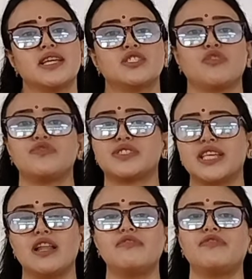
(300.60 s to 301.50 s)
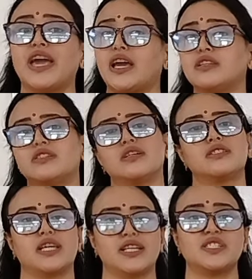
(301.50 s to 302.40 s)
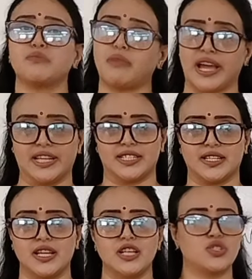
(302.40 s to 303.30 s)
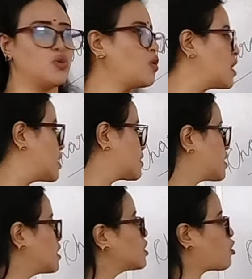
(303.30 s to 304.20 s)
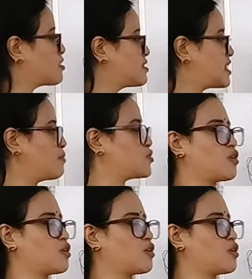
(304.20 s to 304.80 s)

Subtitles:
of self enters his mind. So the concept of